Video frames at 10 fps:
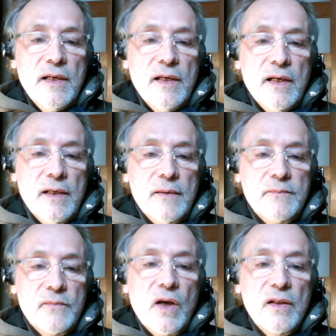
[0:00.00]
um,
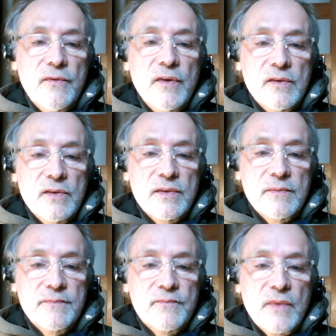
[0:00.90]
on the filters.
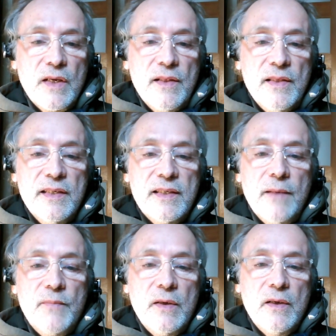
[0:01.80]
These
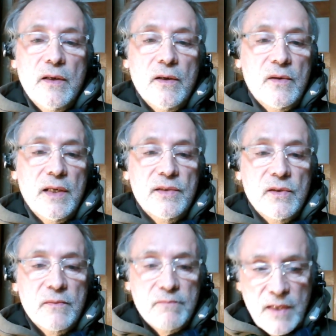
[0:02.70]
can be, oh, okay, so
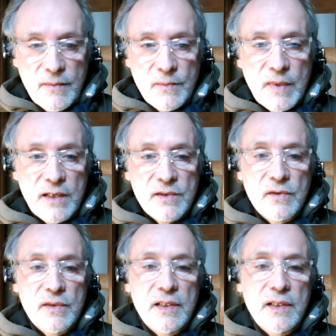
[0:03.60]
coming back to
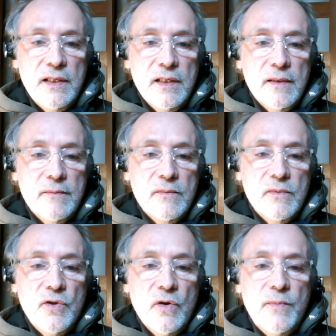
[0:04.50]
the um,
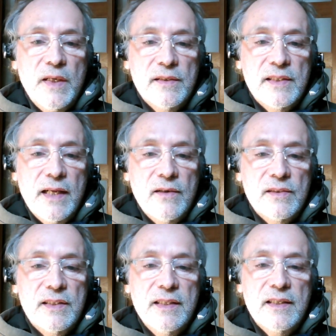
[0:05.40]
European
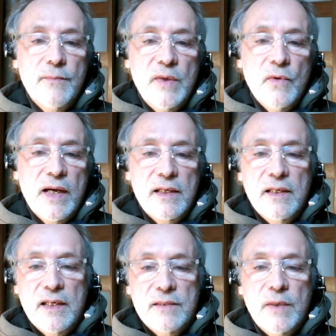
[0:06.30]
standards, these can be
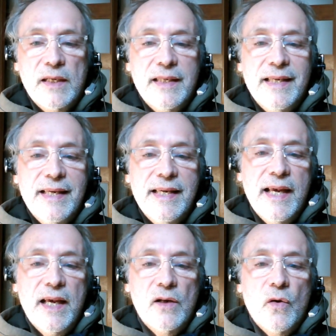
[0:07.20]
recognized by the E
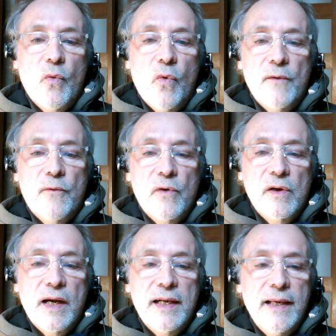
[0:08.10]
N one
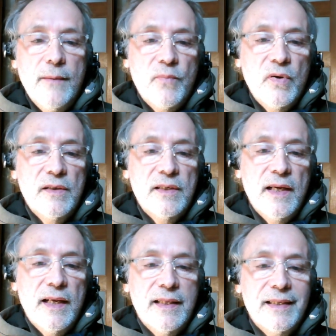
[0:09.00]
forty-nine imprint
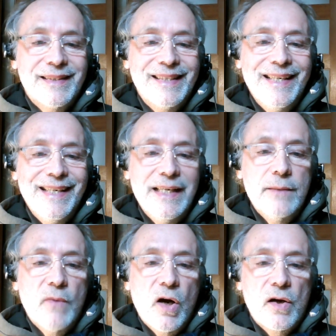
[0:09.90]
and the C E
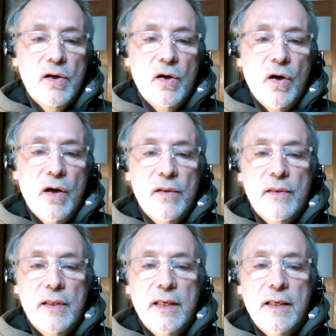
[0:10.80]
mark on
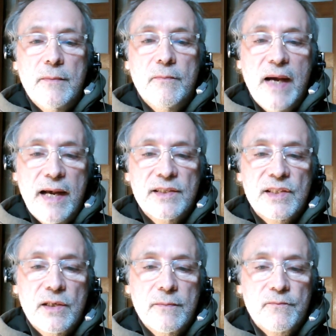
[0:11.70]
the mask.